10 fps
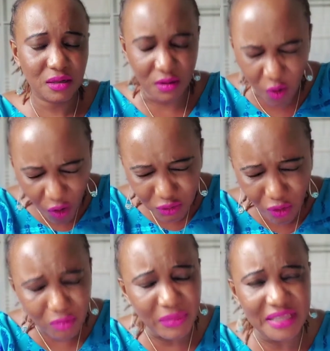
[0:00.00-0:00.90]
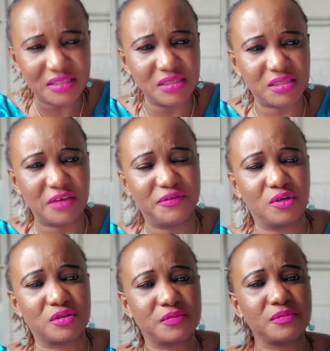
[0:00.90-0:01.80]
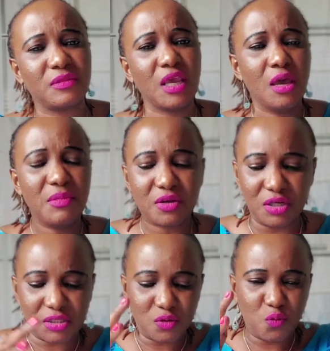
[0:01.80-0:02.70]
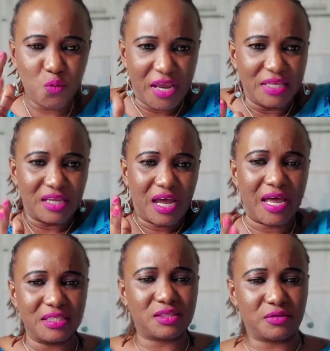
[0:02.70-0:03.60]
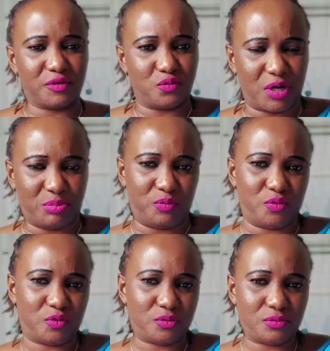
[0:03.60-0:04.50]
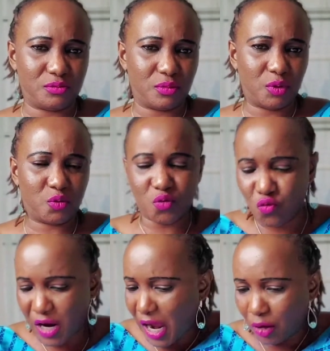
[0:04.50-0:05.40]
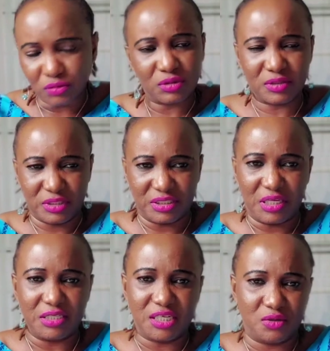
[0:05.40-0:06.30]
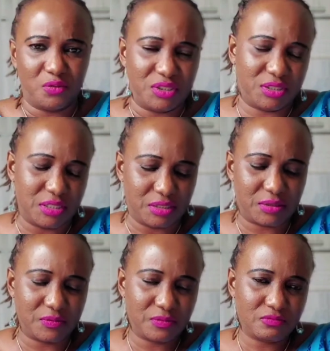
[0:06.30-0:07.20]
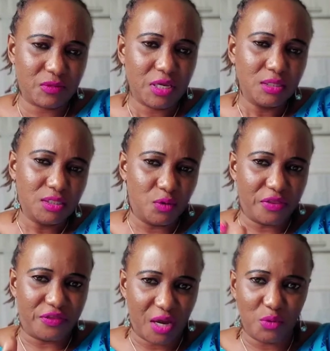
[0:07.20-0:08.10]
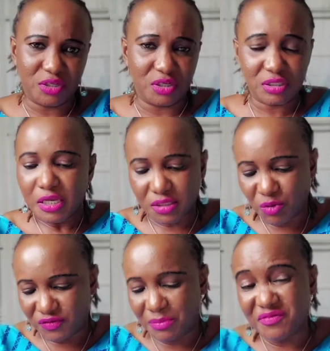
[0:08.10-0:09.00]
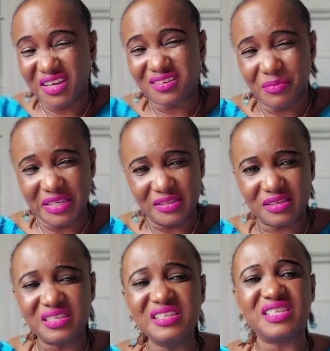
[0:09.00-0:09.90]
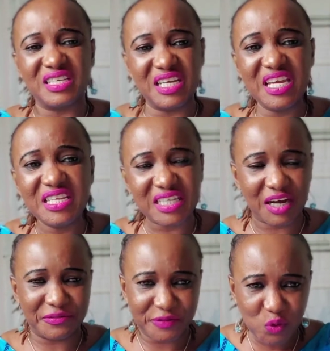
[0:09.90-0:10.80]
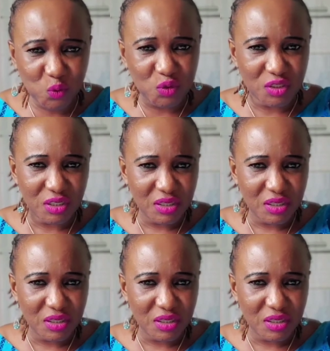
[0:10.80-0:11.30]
God Almighty saved us. Because we were in the hands of the rebels throughout to the day January 6th. They were there with us. Some of them even come and sit and eat our food.